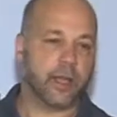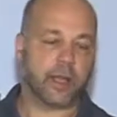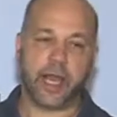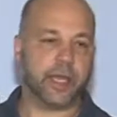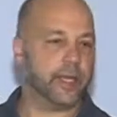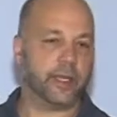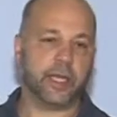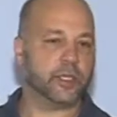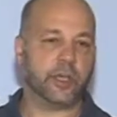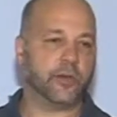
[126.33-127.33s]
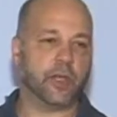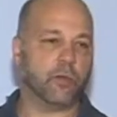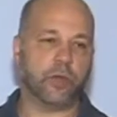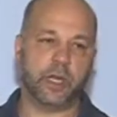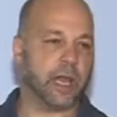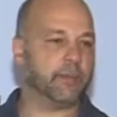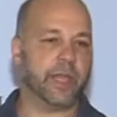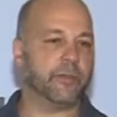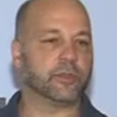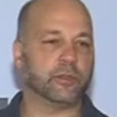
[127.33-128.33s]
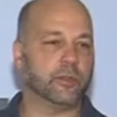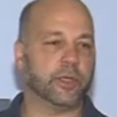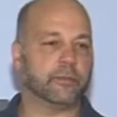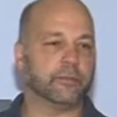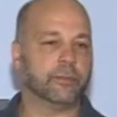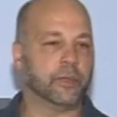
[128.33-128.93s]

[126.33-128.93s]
client in Nigeria would not be able to do it.